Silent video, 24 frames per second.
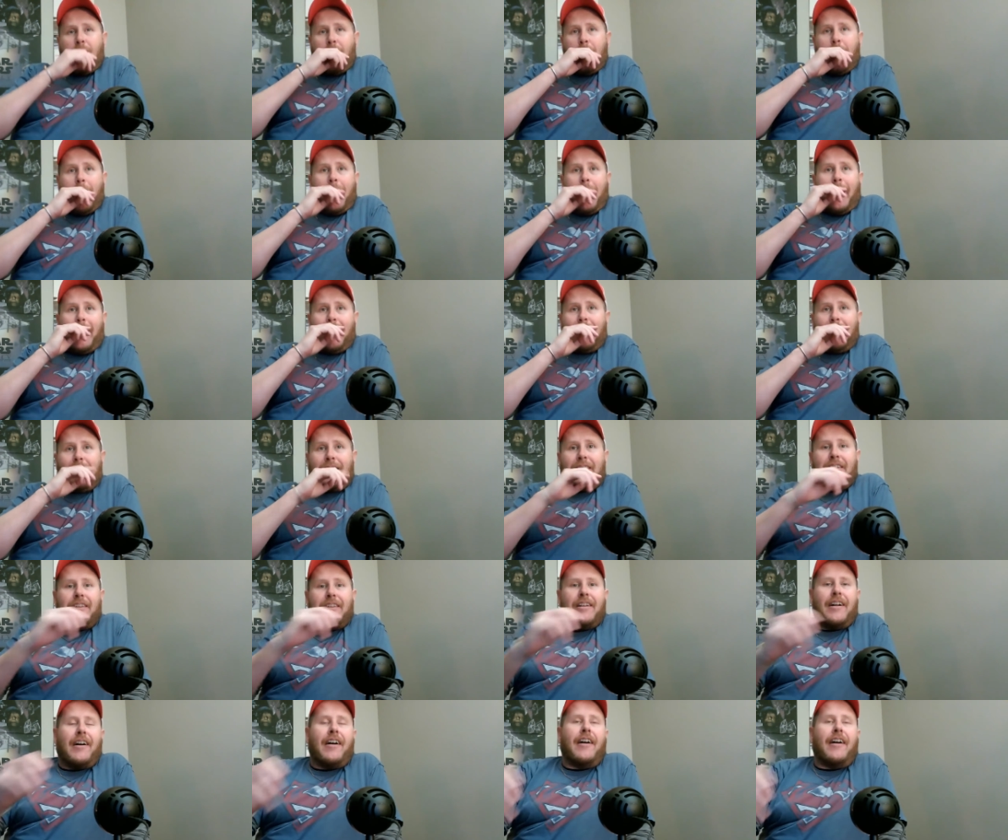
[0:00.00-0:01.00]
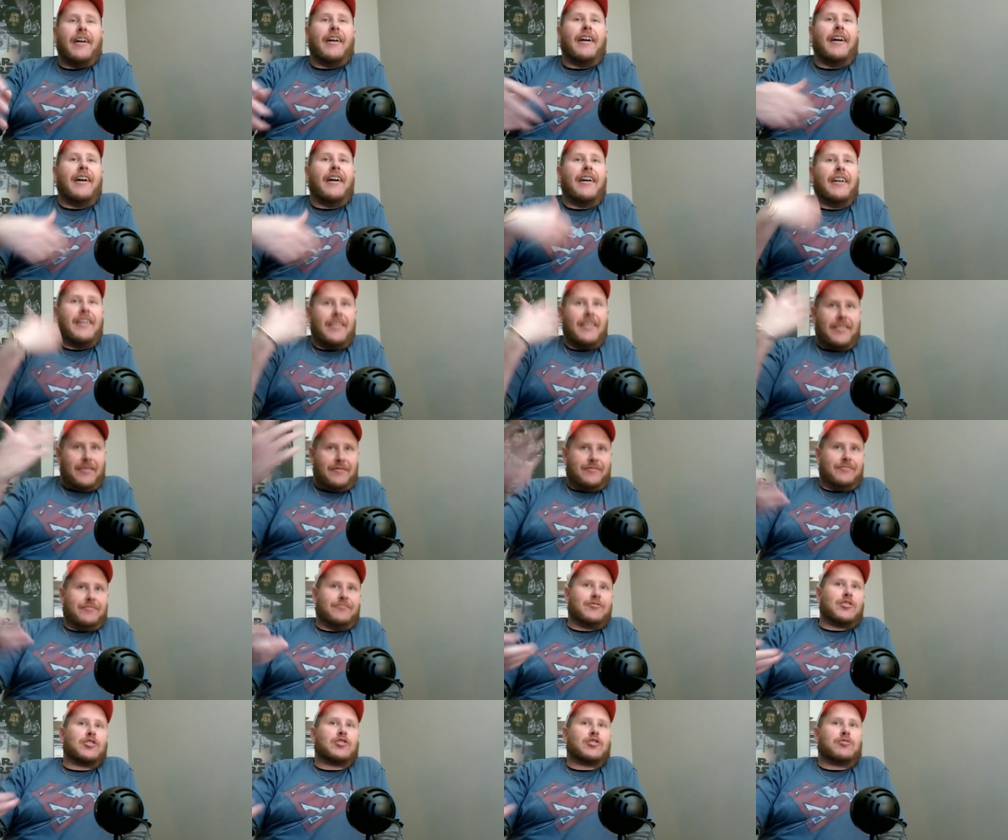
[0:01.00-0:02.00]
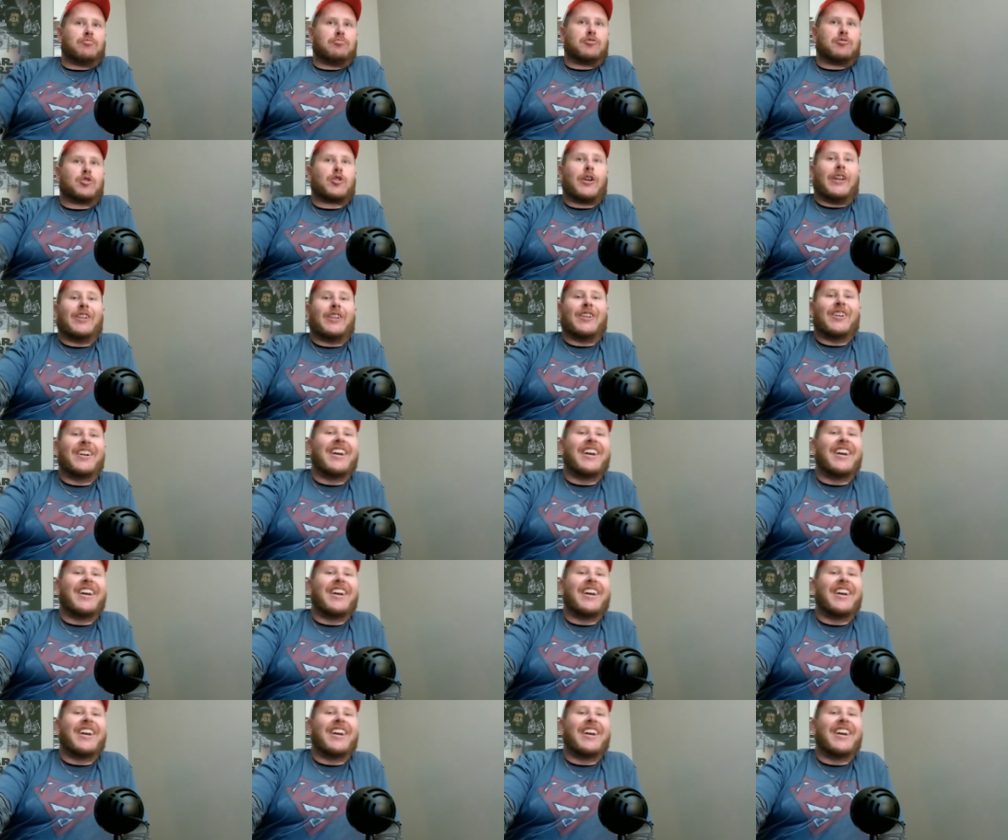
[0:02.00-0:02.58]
uh, uh, trailer.